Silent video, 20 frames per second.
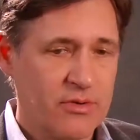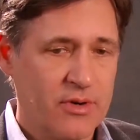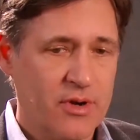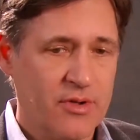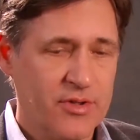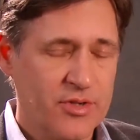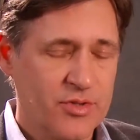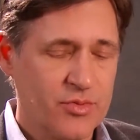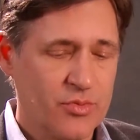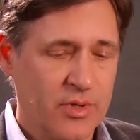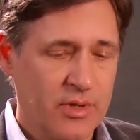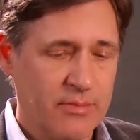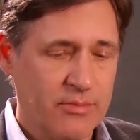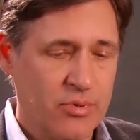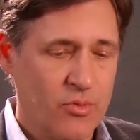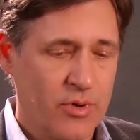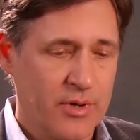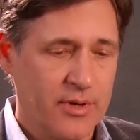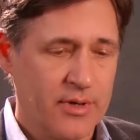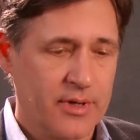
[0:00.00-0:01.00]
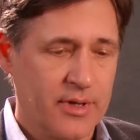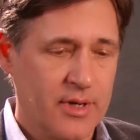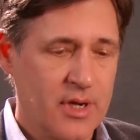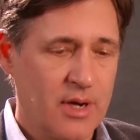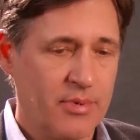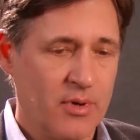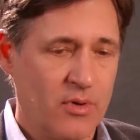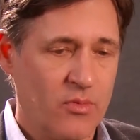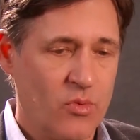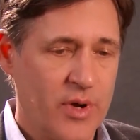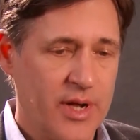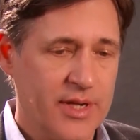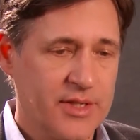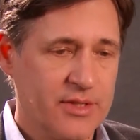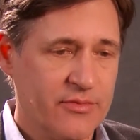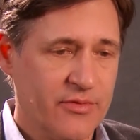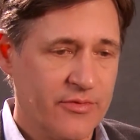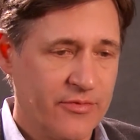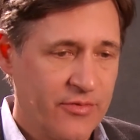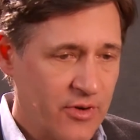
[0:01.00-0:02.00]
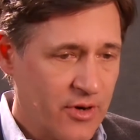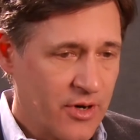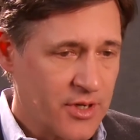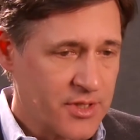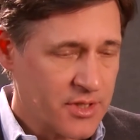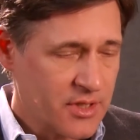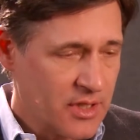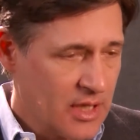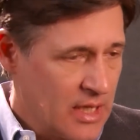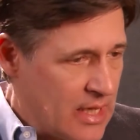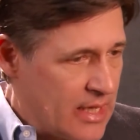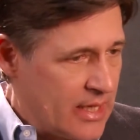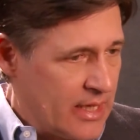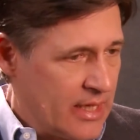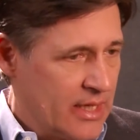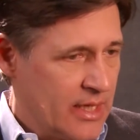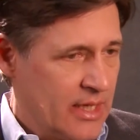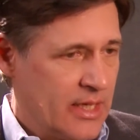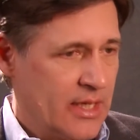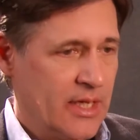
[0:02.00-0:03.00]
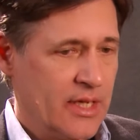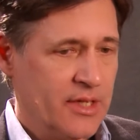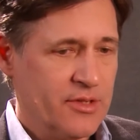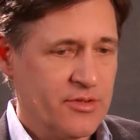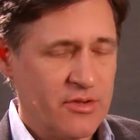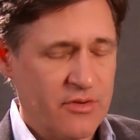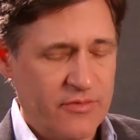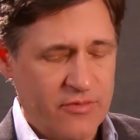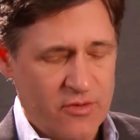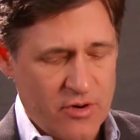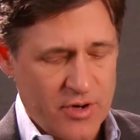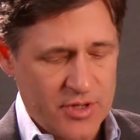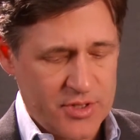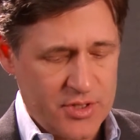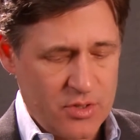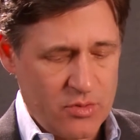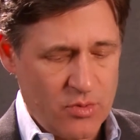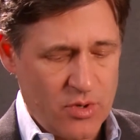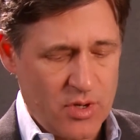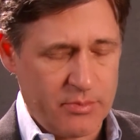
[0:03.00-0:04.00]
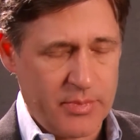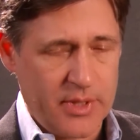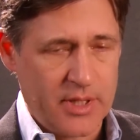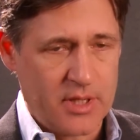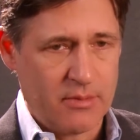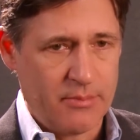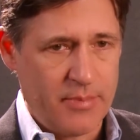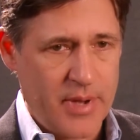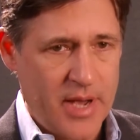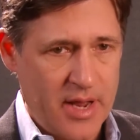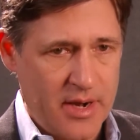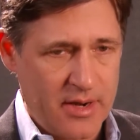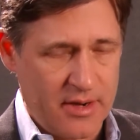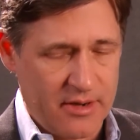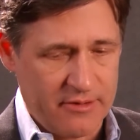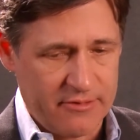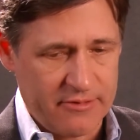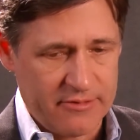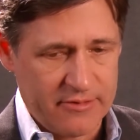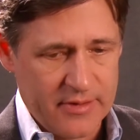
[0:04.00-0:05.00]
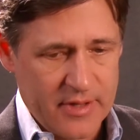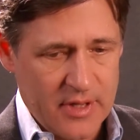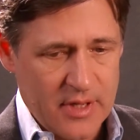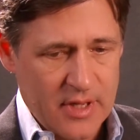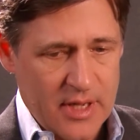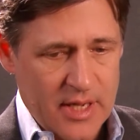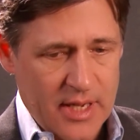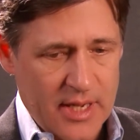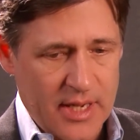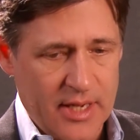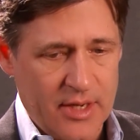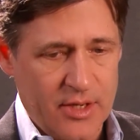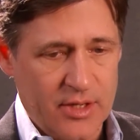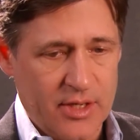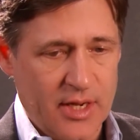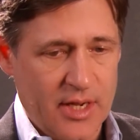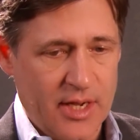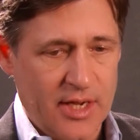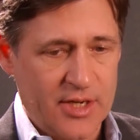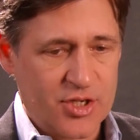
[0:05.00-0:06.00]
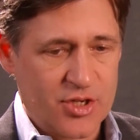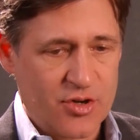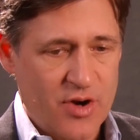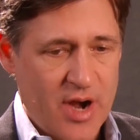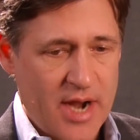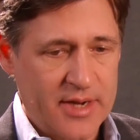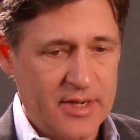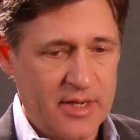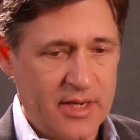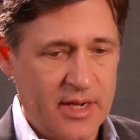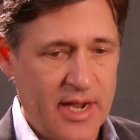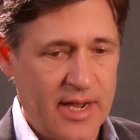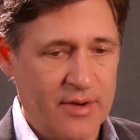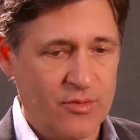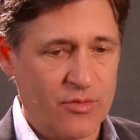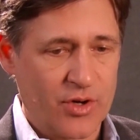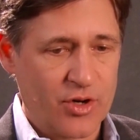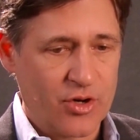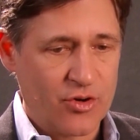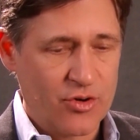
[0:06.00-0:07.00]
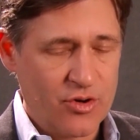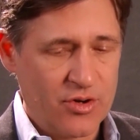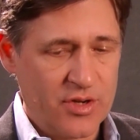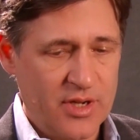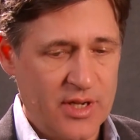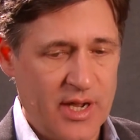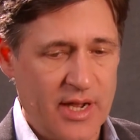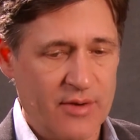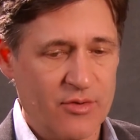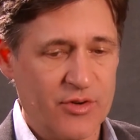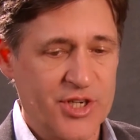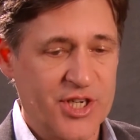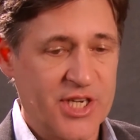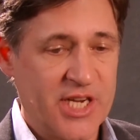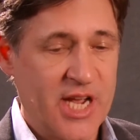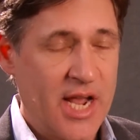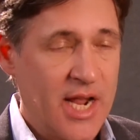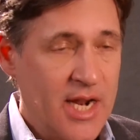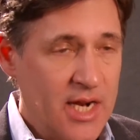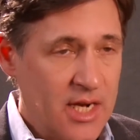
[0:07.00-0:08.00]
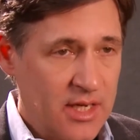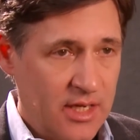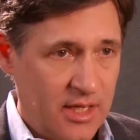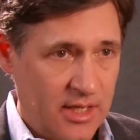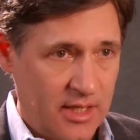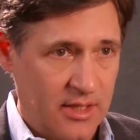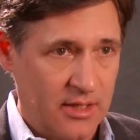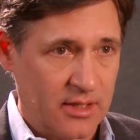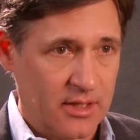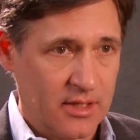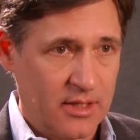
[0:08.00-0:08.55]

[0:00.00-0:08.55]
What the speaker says: growth is really important in a couple of ways. First, insofar as you want to be competitive in attracting and recruiting and retaining